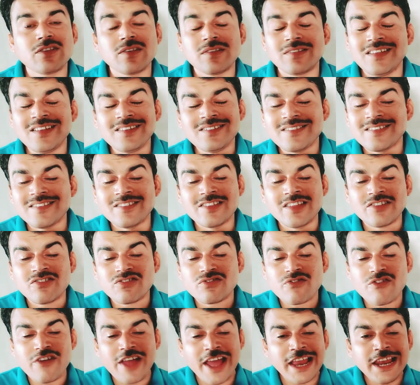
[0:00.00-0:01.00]

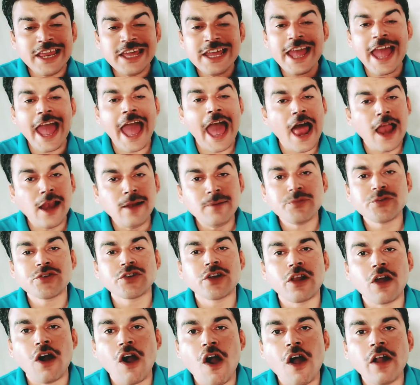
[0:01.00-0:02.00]
this really helps
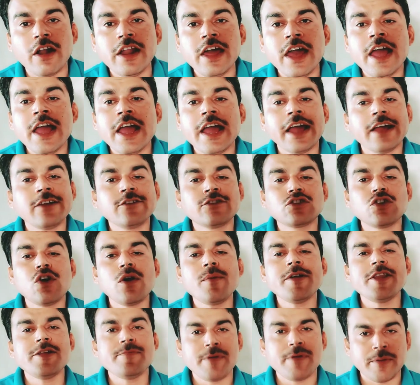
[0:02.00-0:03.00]
a lot in so
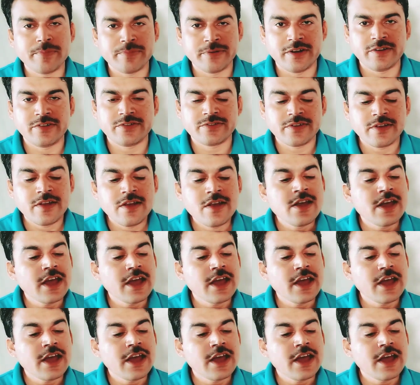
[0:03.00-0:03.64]
many papers.